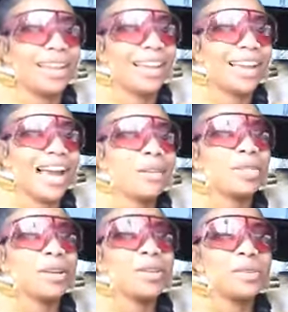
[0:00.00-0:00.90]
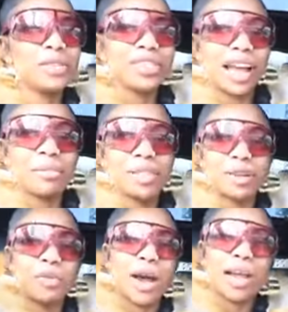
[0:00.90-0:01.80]
It's like it's I'm like so used sleep. to I'm
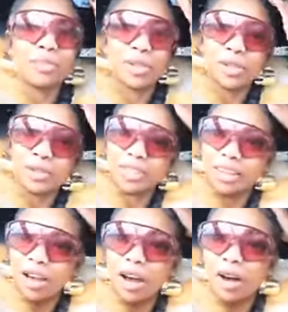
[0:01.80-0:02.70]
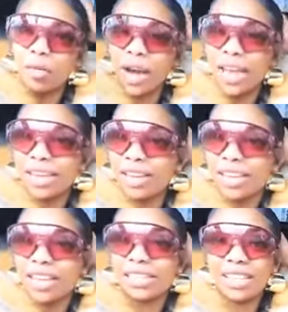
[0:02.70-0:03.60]
so I'm so used to the all white
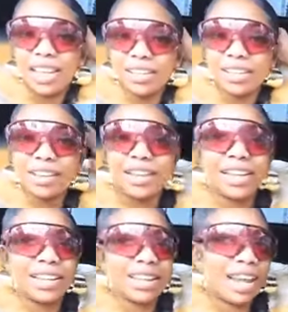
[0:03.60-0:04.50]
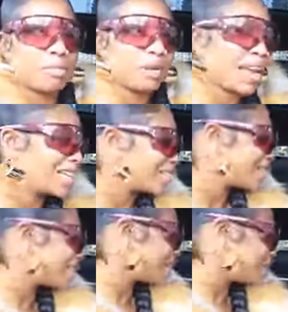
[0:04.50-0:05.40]
and Tina. Like black
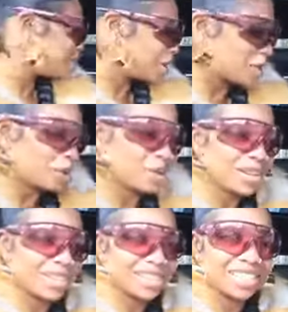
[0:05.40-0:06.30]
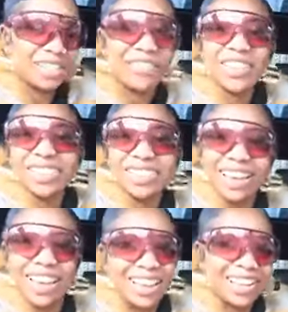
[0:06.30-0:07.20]
just seems so
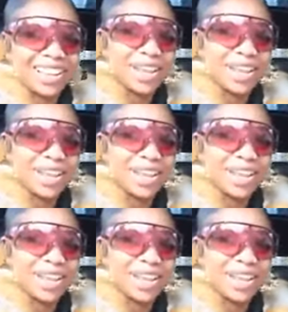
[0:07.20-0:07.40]
sophisticated.